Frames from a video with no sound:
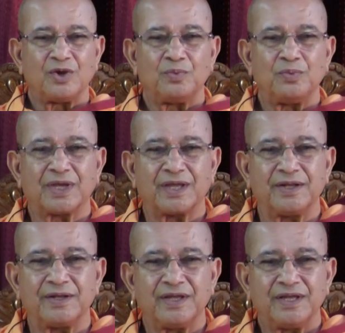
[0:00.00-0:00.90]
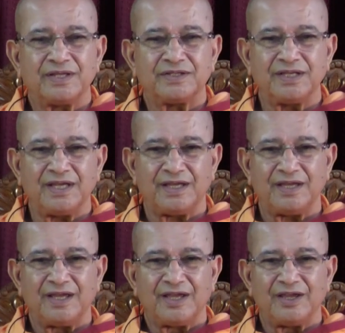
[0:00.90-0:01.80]
We can
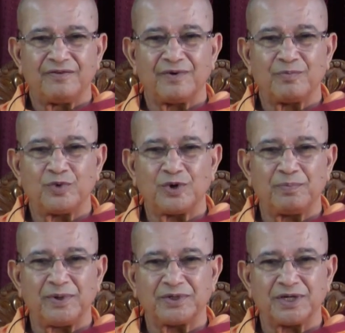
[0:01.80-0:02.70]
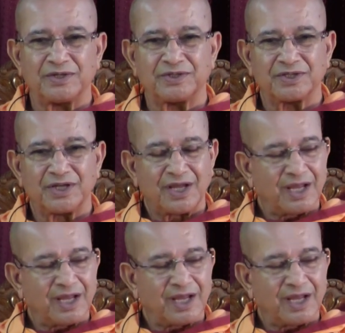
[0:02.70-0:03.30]
see if we put pictures,